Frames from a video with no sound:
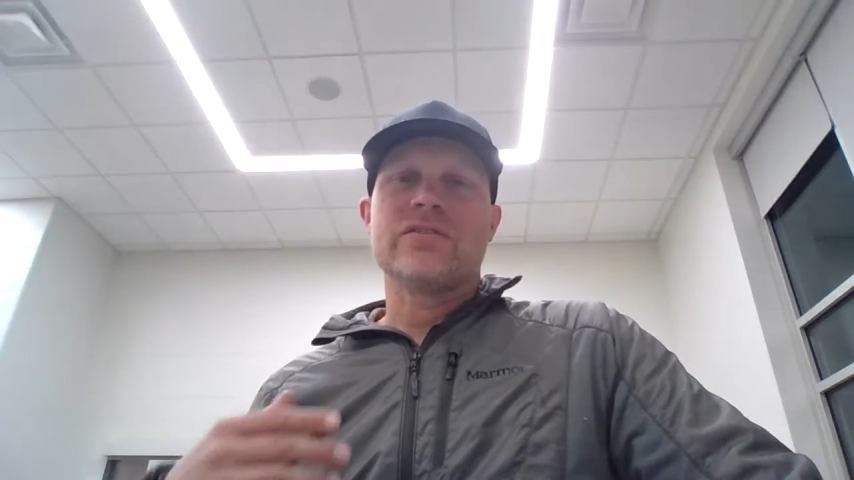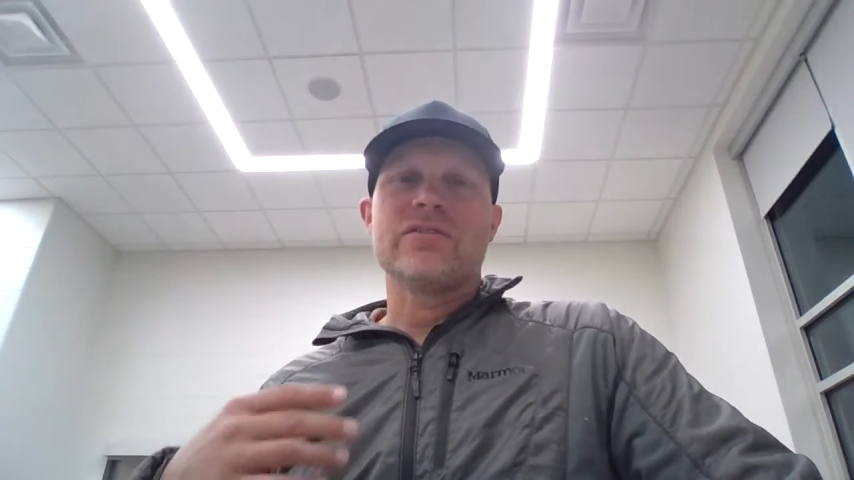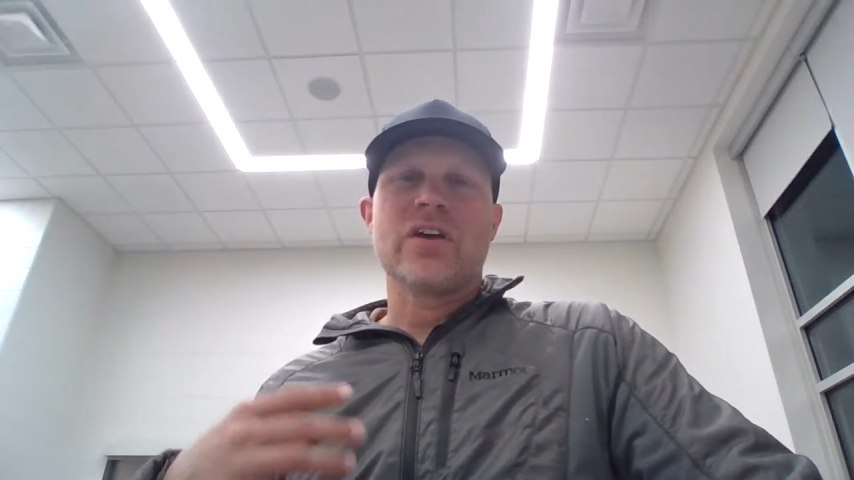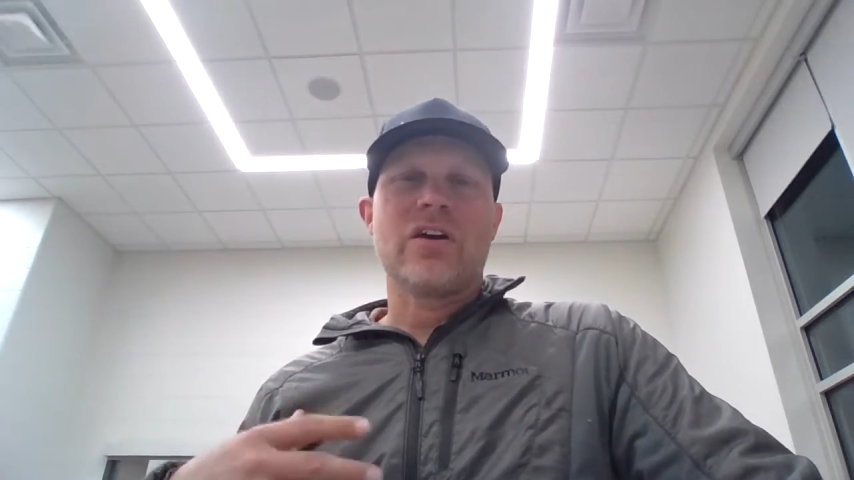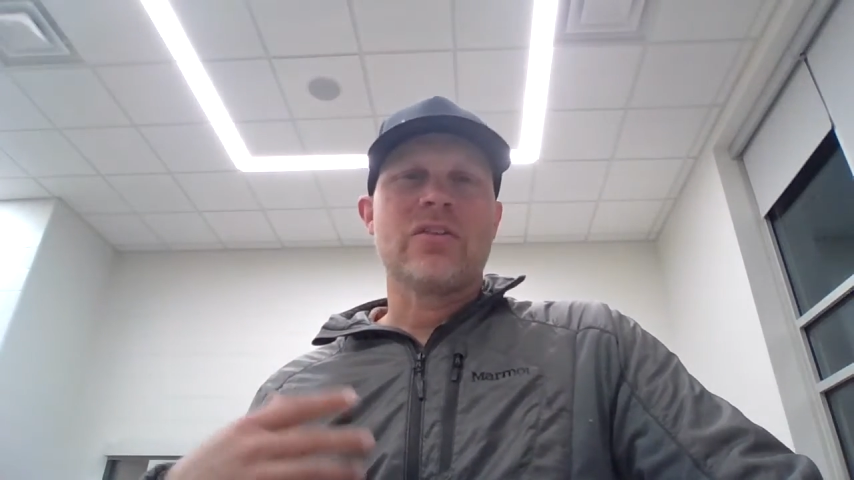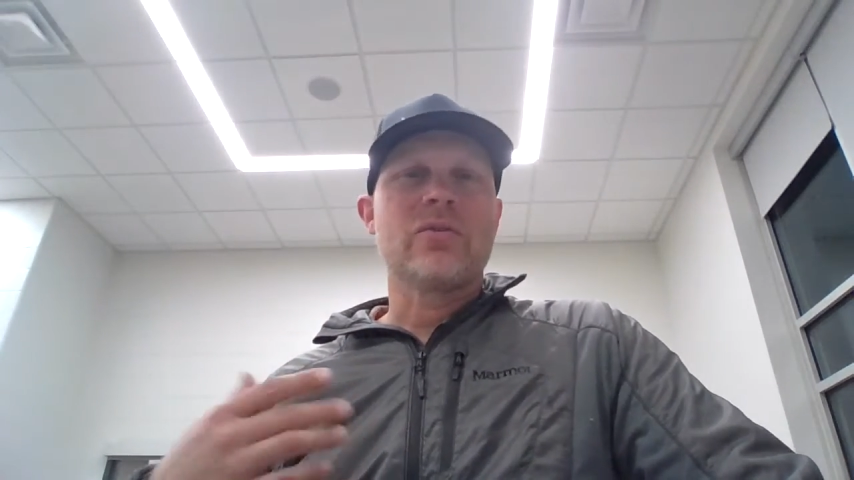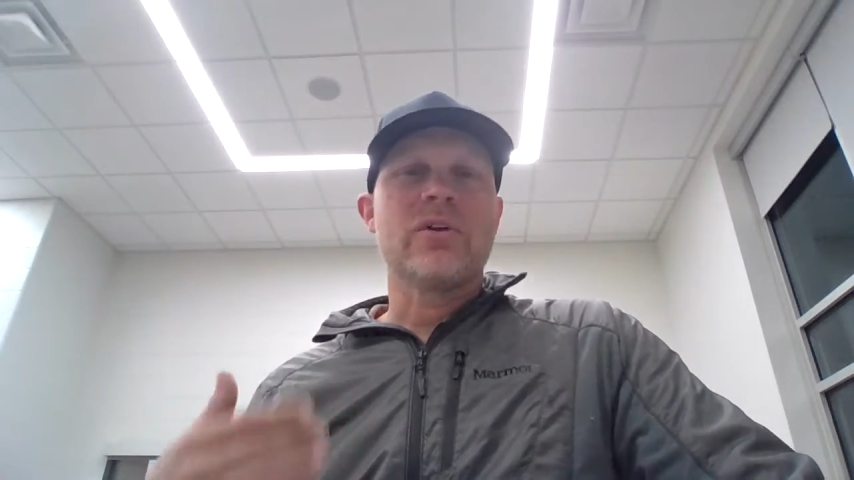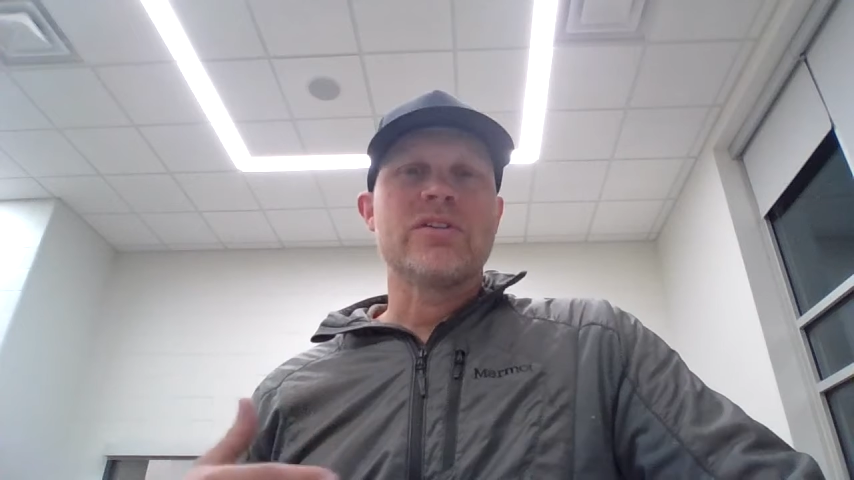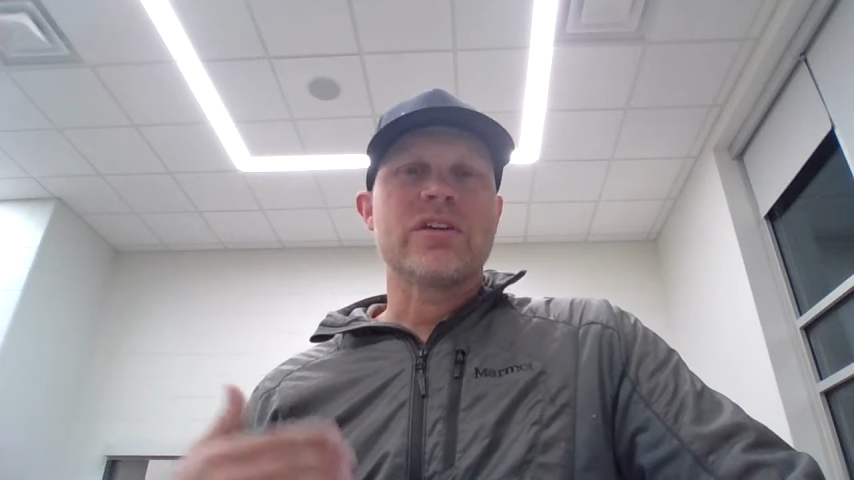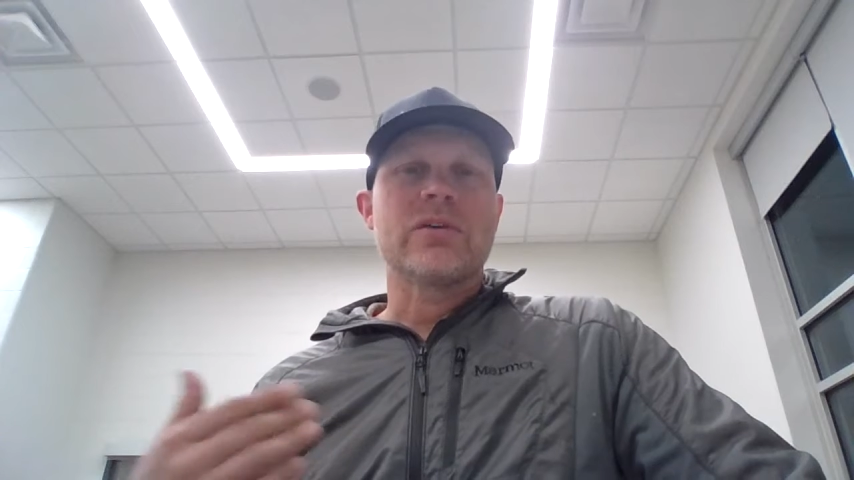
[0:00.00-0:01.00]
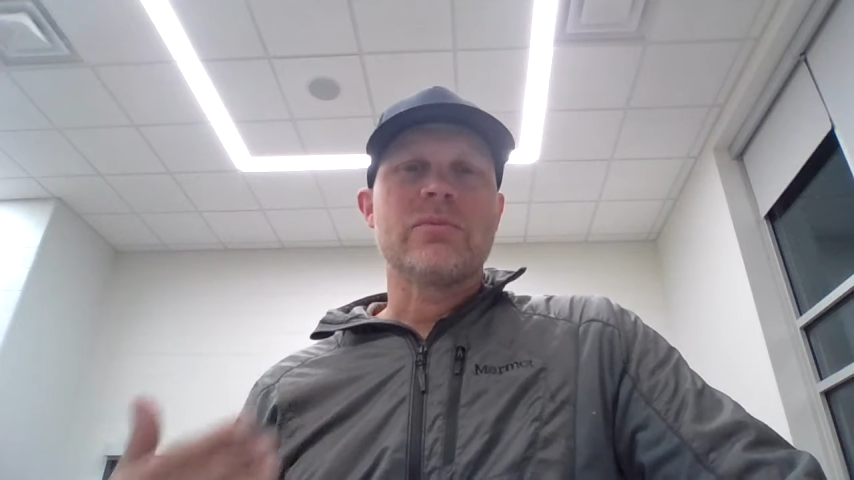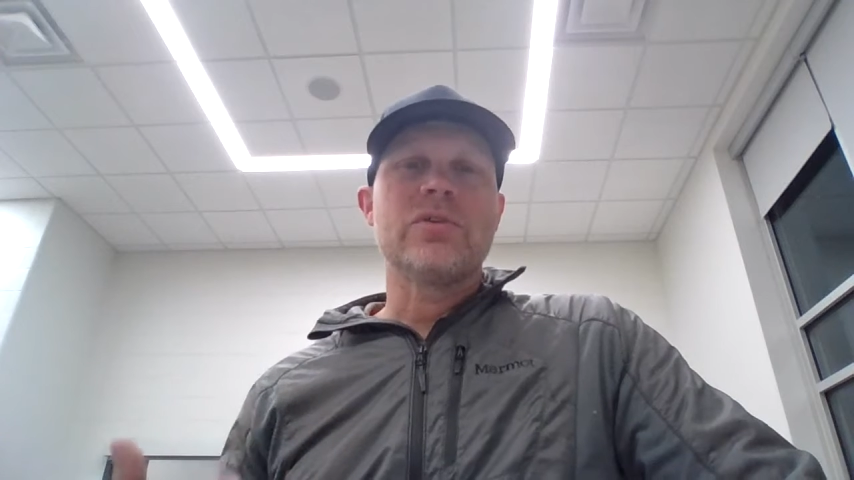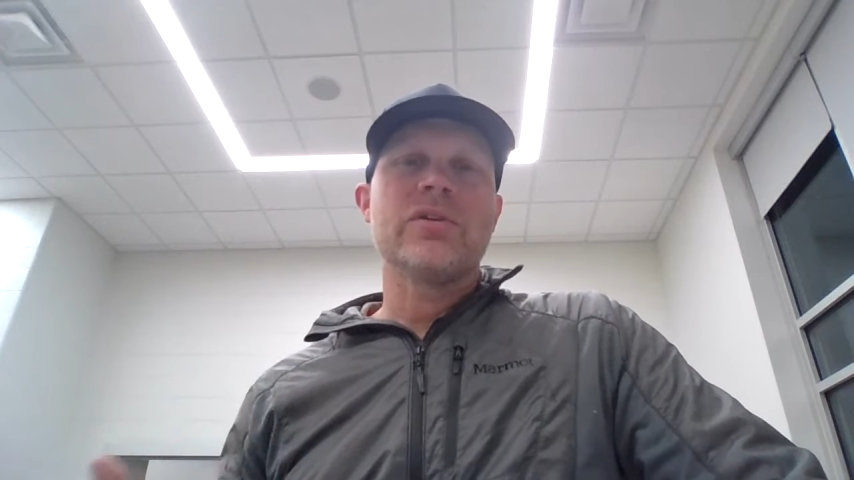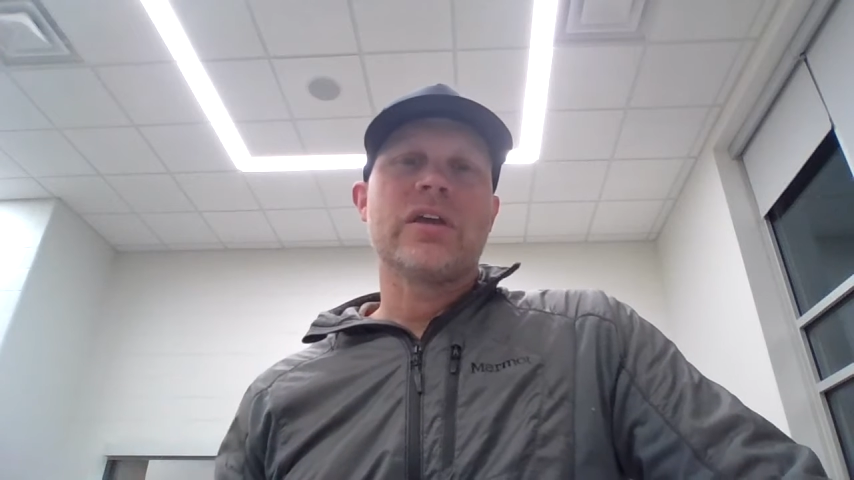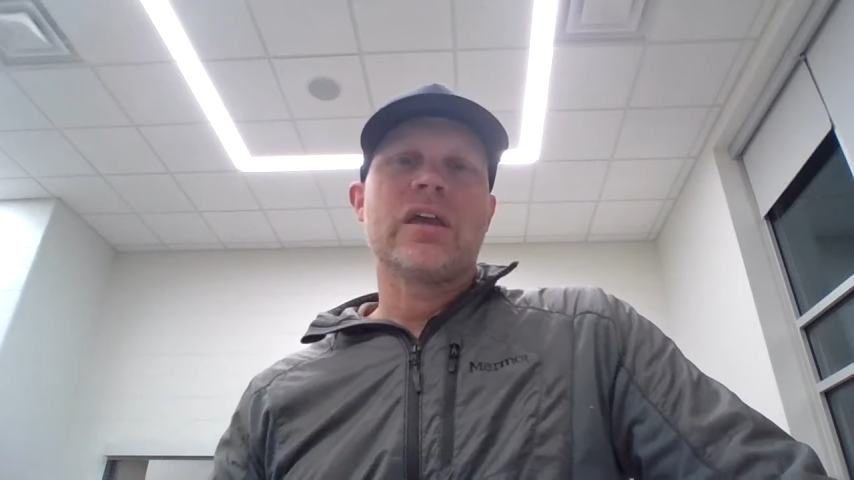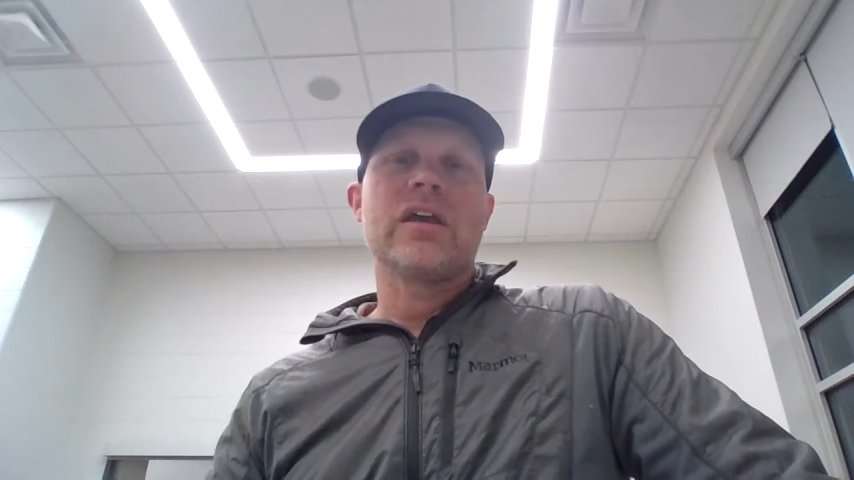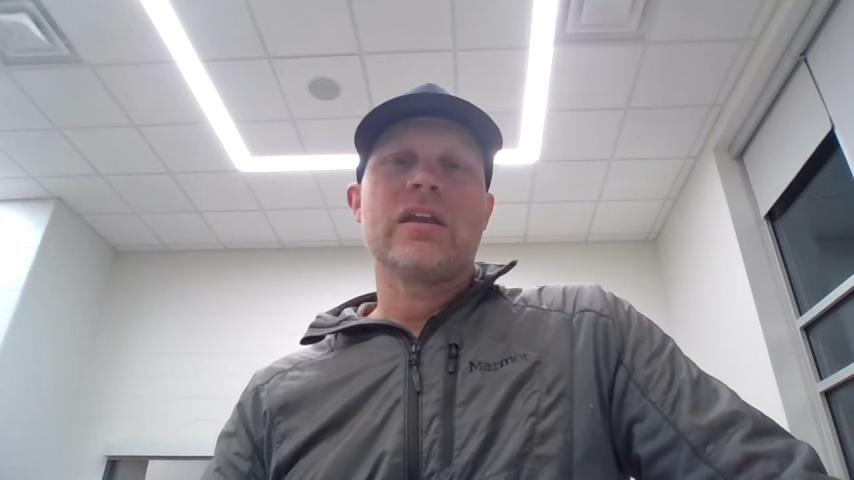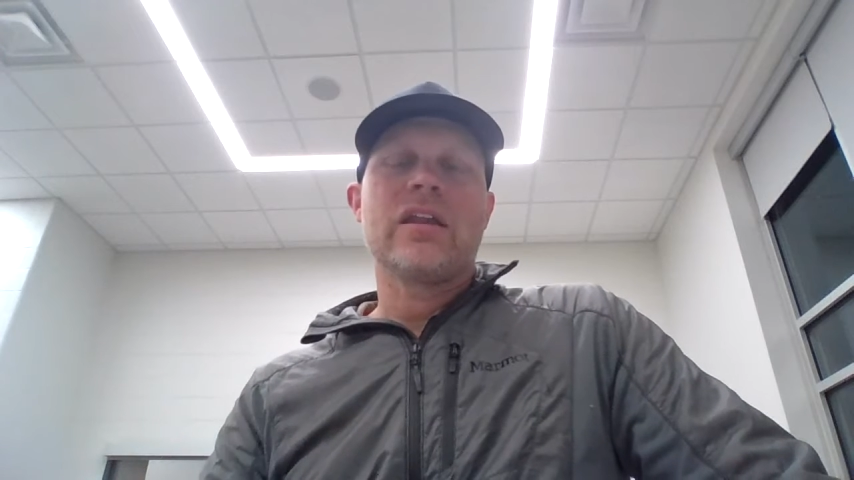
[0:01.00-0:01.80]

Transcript: and there's other ways to communicate